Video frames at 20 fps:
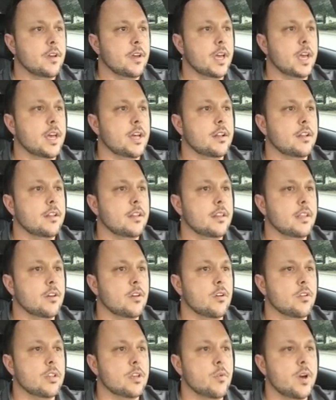And the
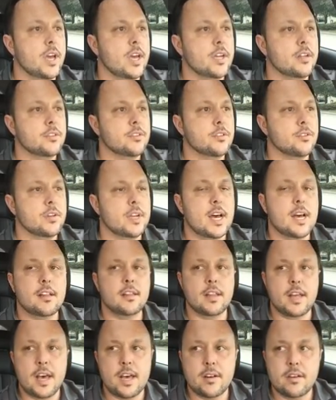only way to
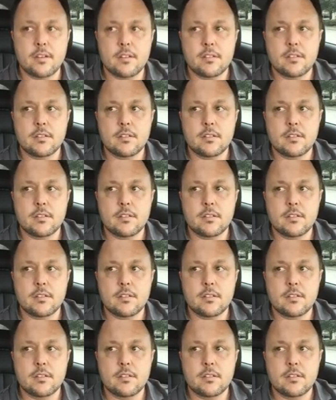not let